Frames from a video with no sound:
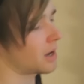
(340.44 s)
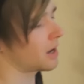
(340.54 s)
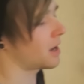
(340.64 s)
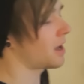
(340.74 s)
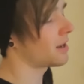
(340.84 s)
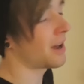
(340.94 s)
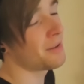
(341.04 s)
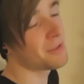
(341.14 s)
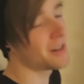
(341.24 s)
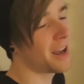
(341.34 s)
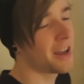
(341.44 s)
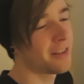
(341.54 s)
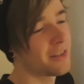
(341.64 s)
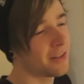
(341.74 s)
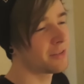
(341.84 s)
Uh, and I'm going to
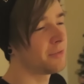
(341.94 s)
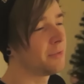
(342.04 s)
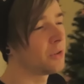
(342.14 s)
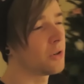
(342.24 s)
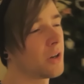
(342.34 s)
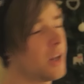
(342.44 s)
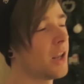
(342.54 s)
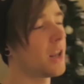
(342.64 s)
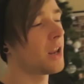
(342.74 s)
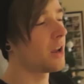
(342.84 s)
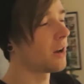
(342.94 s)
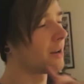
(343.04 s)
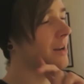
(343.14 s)
end this vlog here.